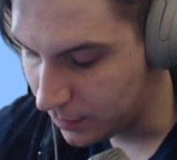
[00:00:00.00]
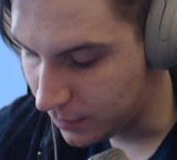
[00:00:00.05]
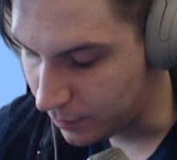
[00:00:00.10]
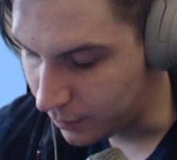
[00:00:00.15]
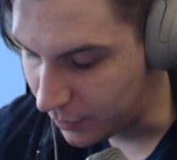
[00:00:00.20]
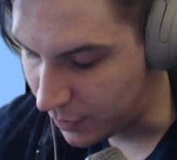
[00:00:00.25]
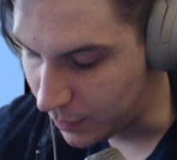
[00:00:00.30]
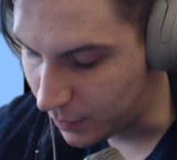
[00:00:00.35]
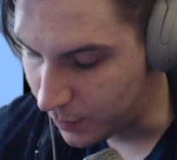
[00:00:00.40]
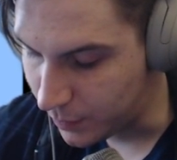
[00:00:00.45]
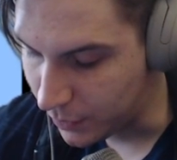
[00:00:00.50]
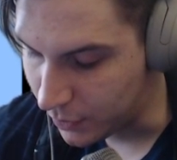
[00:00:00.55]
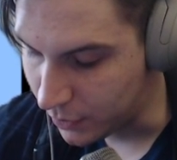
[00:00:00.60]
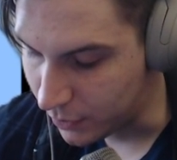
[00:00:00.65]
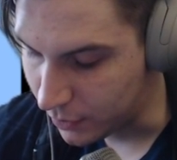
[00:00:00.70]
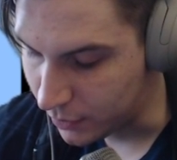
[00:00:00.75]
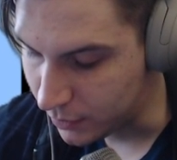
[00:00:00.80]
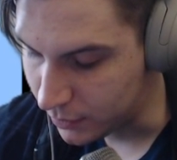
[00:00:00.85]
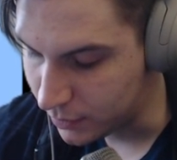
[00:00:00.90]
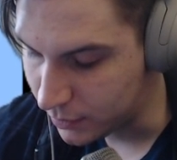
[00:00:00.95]
Maybe
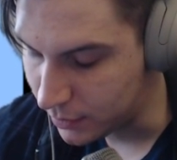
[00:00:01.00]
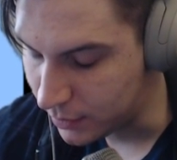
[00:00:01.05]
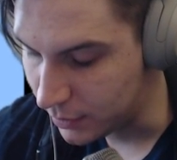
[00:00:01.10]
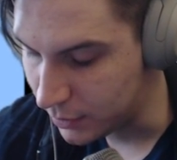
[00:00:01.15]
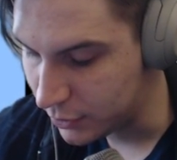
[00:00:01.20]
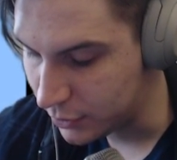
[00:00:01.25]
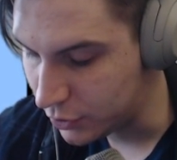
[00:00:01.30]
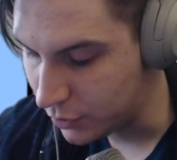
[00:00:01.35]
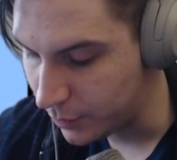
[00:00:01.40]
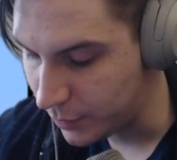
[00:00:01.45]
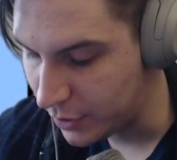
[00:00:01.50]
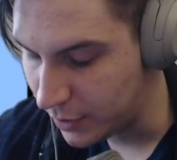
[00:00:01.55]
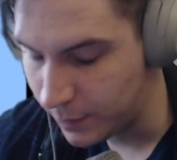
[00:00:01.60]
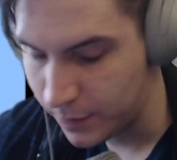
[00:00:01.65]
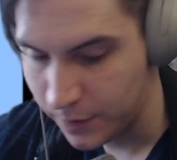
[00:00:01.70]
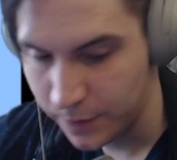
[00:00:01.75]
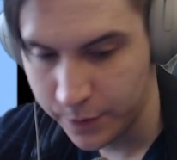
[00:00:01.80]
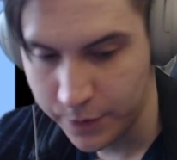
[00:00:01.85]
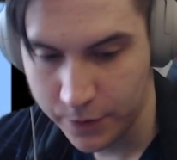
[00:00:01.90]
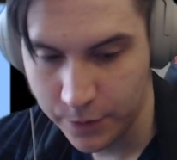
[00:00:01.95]
because there's so many
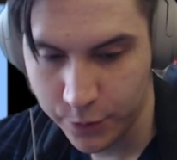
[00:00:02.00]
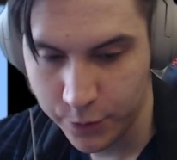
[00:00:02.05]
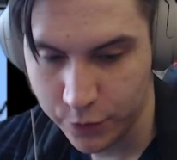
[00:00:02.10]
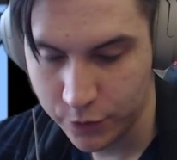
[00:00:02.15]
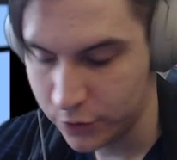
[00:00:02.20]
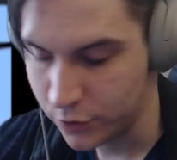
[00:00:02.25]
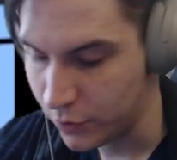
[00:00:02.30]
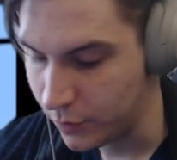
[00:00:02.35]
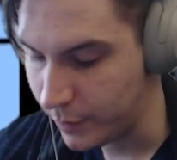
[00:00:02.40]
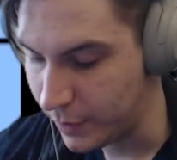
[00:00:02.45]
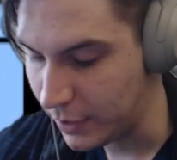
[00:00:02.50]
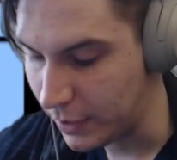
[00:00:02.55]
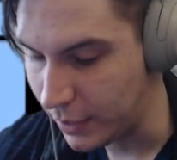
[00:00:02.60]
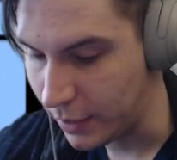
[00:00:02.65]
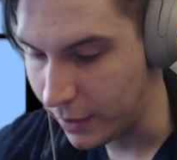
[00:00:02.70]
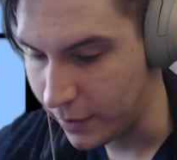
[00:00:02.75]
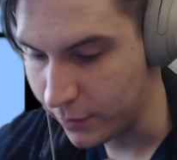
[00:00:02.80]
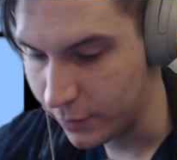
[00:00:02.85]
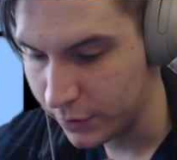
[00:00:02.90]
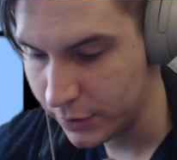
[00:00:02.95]
people put so many
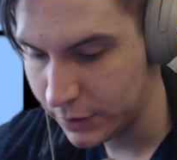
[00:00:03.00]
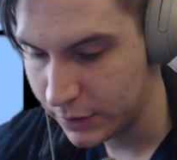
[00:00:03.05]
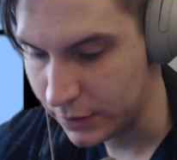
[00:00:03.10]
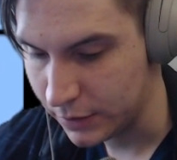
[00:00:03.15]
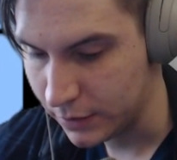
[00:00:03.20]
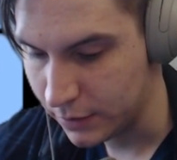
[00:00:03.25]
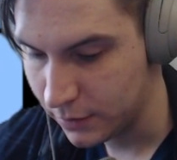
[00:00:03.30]
hours